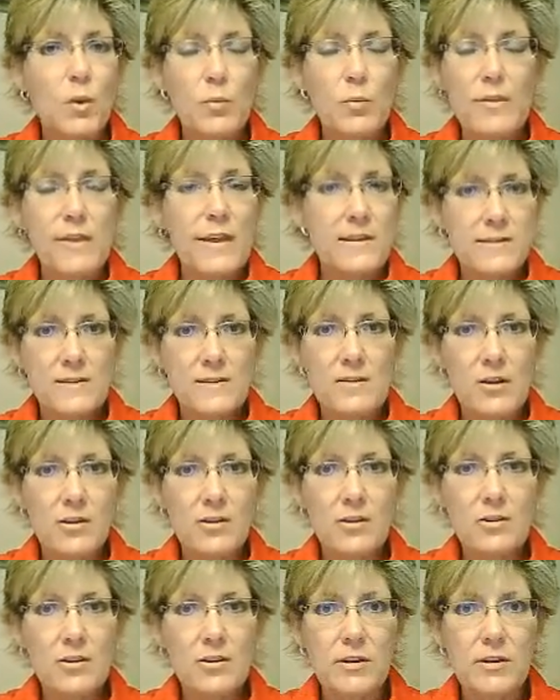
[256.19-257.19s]
Well, that's
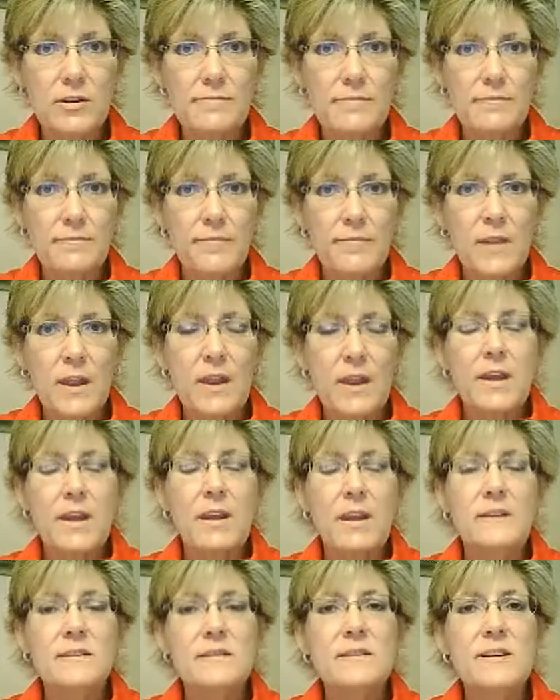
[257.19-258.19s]
not good.
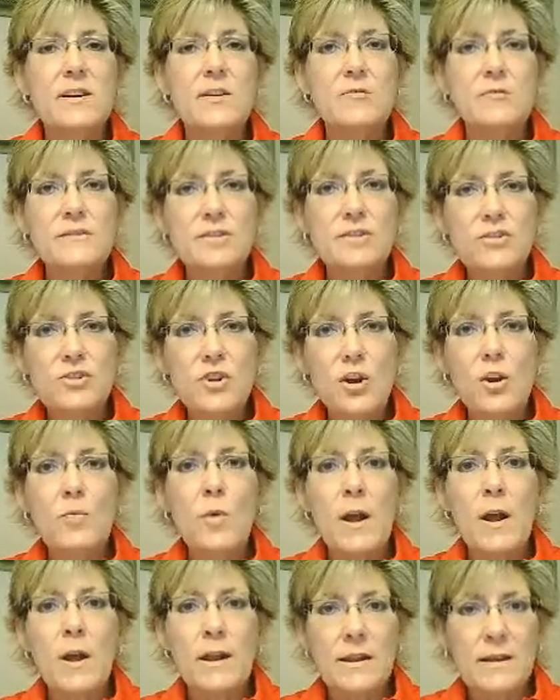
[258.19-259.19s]
And so
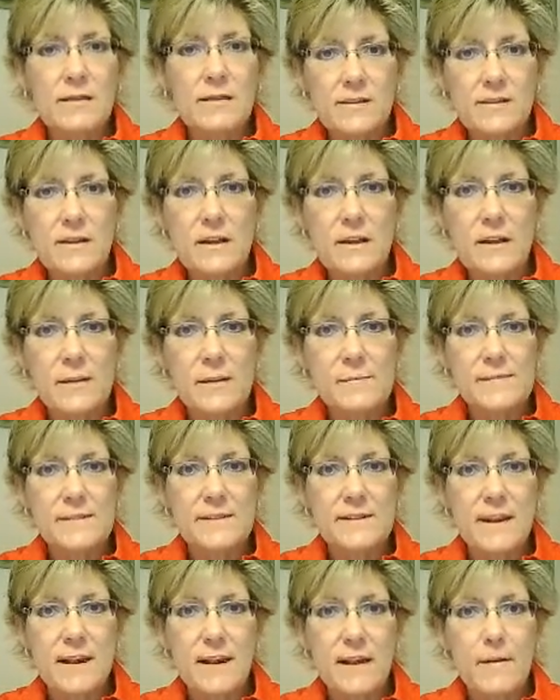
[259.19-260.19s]
start writing the
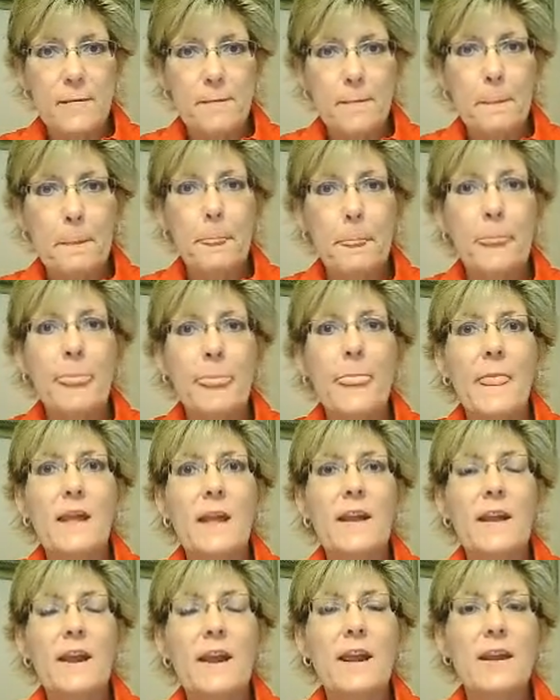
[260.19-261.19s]
times down.
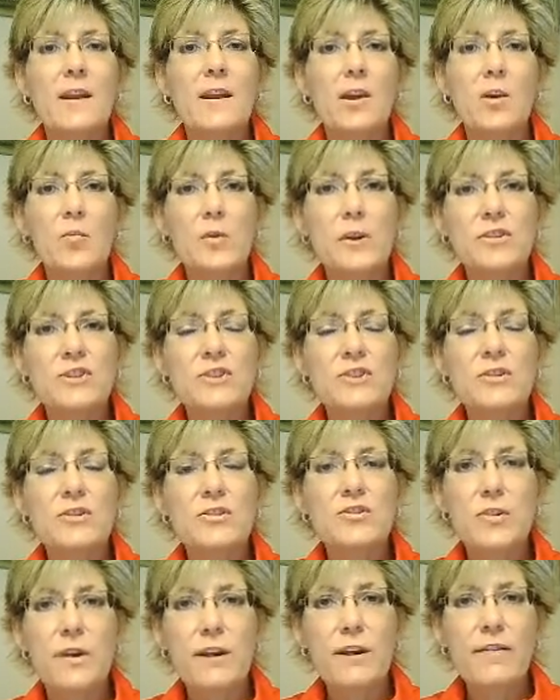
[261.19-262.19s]
And I want you
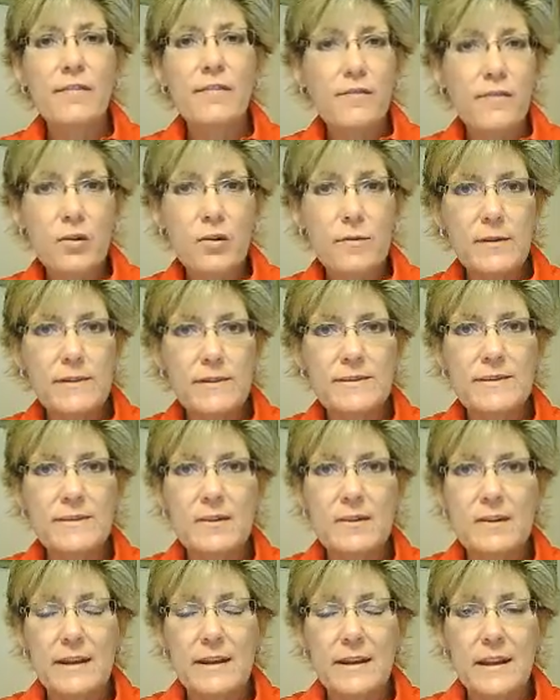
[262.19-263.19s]
to try to focus
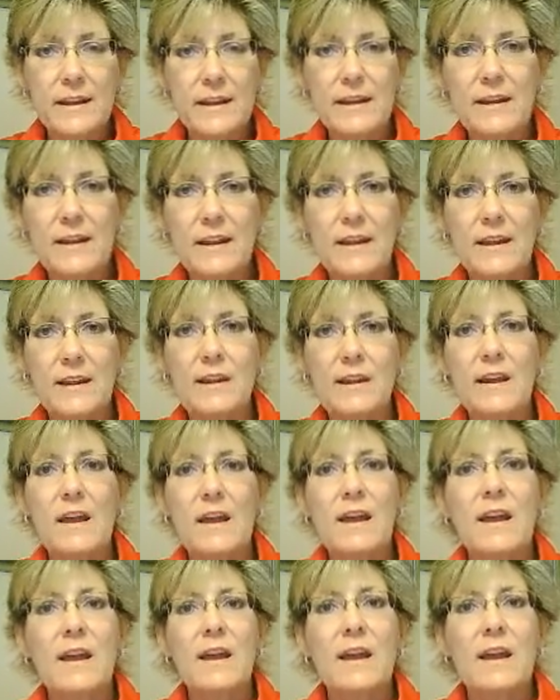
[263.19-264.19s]
on eating
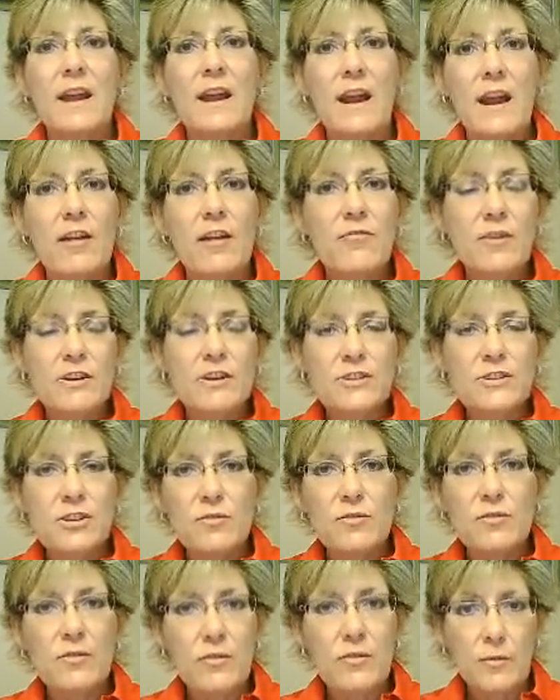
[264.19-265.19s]
every
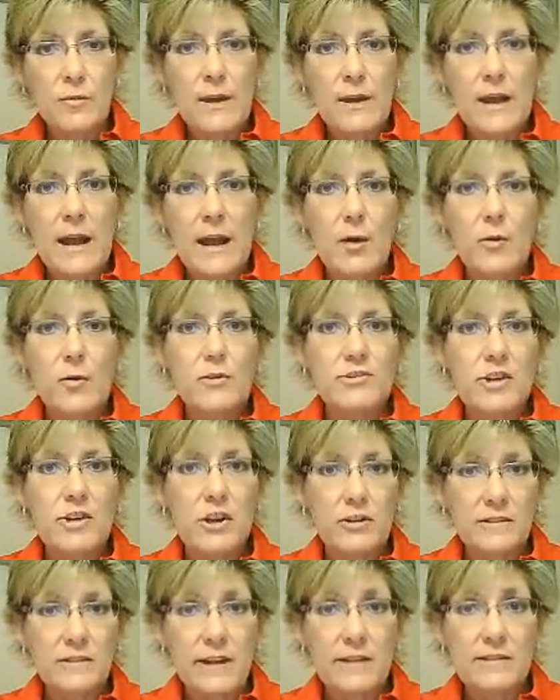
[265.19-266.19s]
2 to 3 hours
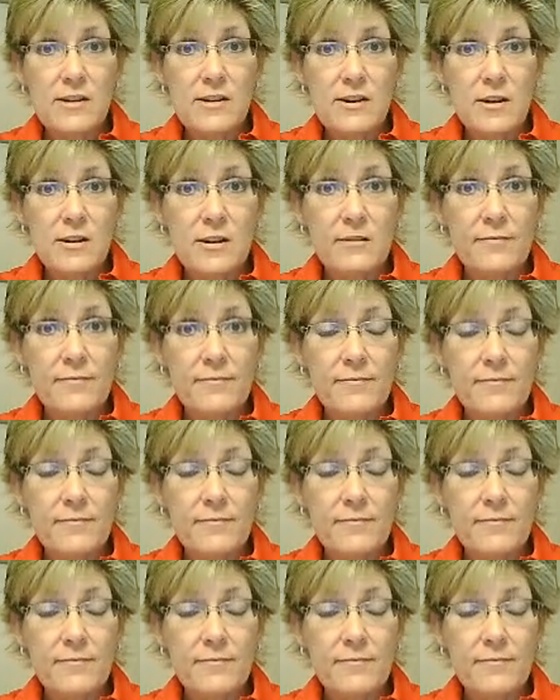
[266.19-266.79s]
all day long.